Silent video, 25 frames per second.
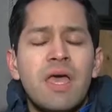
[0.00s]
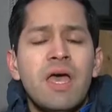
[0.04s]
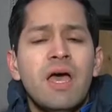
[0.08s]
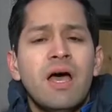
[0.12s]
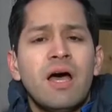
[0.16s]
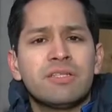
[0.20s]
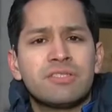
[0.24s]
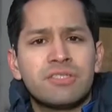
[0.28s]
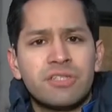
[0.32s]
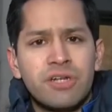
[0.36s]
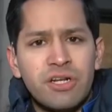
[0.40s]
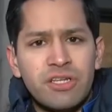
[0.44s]

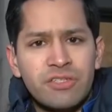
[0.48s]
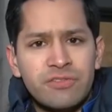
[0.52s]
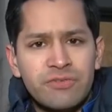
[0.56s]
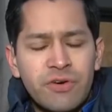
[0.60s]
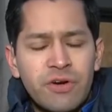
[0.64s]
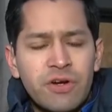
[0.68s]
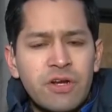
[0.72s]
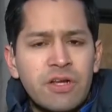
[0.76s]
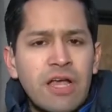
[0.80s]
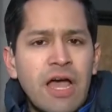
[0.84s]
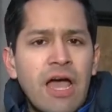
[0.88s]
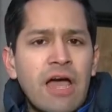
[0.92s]
Attorneys
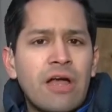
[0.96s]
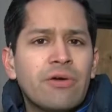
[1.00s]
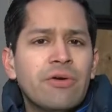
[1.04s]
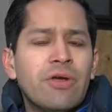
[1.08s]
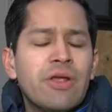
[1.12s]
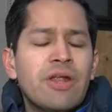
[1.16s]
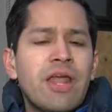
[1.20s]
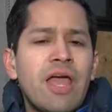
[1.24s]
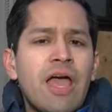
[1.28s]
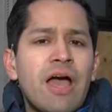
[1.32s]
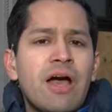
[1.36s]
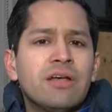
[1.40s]
for Kyle
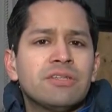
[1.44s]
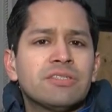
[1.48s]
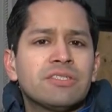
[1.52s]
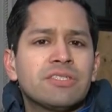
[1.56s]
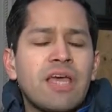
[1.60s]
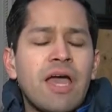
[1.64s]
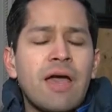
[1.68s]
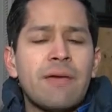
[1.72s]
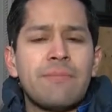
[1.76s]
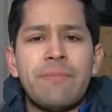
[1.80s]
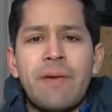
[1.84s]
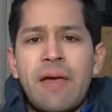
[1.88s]
Rittenhouse
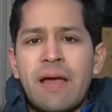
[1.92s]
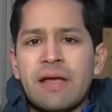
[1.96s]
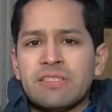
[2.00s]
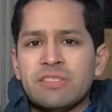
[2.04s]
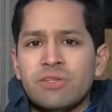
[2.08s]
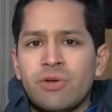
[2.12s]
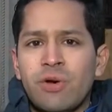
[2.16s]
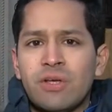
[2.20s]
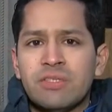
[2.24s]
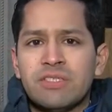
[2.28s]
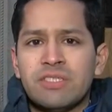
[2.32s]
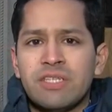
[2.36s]
got back
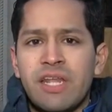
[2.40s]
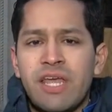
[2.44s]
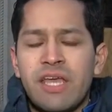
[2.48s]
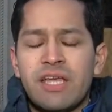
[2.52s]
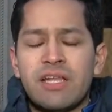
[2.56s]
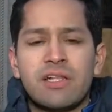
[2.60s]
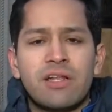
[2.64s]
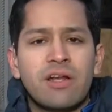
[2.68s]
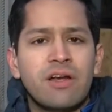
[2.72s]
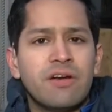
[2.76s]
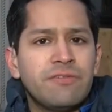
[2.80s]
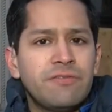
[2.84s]
to us today
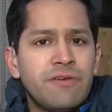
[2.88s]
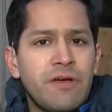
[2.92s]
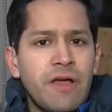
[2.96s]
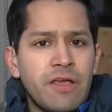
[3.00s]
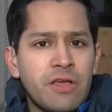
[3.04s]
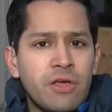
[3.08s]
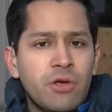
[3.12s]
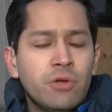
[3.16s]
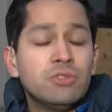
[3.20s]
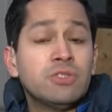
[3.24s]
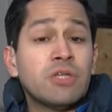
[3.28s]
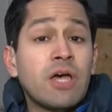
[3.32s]
clarifying
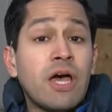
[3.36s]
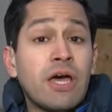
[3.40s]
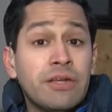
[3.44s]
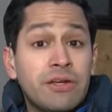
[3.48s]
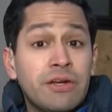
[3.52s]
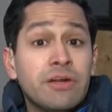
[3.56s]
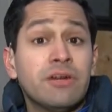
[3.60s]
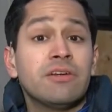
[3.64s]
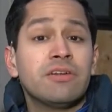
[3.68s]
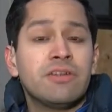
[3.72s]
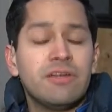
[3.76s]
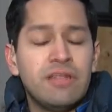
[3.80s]
who's on
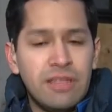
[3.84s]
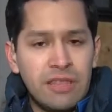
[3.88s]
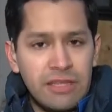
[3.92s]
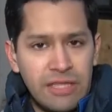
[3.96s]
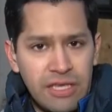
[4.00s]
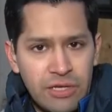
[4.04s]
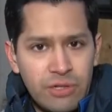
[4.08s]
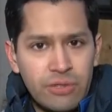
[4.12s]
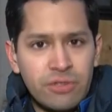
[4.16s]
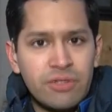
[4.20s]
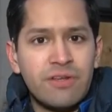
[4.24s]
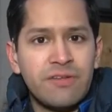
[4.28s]
their
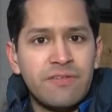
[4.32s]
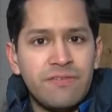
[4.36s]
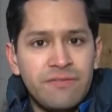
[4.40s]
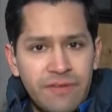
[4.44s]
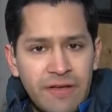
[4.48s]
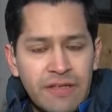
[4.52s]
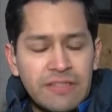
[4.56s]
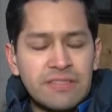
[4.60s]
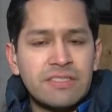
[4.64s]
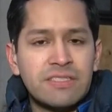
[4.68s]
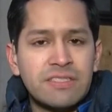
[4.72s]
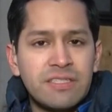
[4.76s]
legal
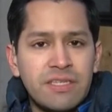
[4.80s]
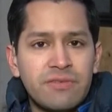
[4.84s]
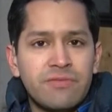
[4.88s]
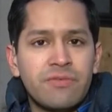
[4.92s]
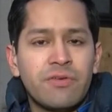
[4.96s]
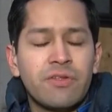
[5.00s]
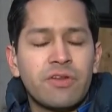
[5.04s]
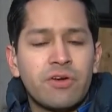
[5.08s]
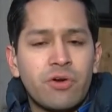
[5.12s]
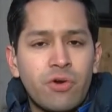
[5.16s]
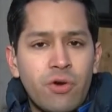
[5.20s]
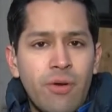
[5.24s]
defense team
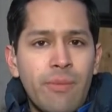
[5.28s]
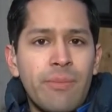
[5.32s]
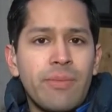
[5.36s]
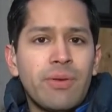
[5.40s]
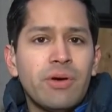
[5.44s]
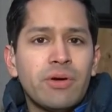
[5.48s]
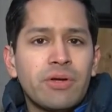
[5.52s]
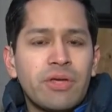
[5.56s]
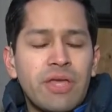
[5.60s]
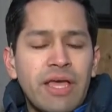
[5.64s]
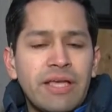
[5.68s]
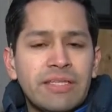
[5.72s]
for the
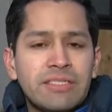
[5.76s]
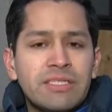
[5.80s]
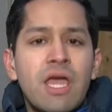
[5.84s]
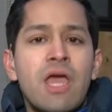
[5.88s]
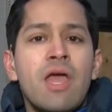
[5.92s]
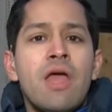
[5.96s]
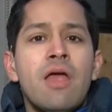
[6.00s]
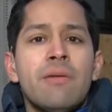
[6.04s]
criminal case.